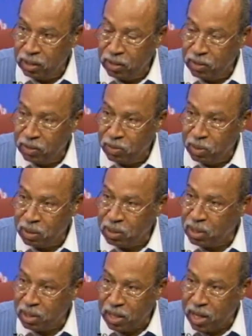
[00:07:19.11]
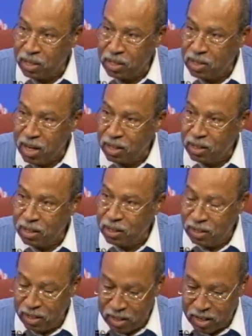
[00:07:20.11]
Well, that's not
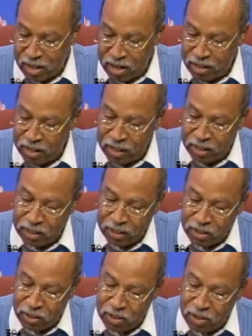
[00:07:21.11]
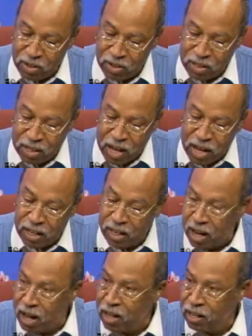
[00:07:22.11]
uh, uh, those are not at
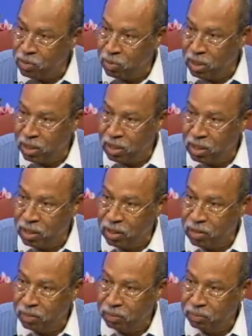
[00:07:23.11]
odds with each other.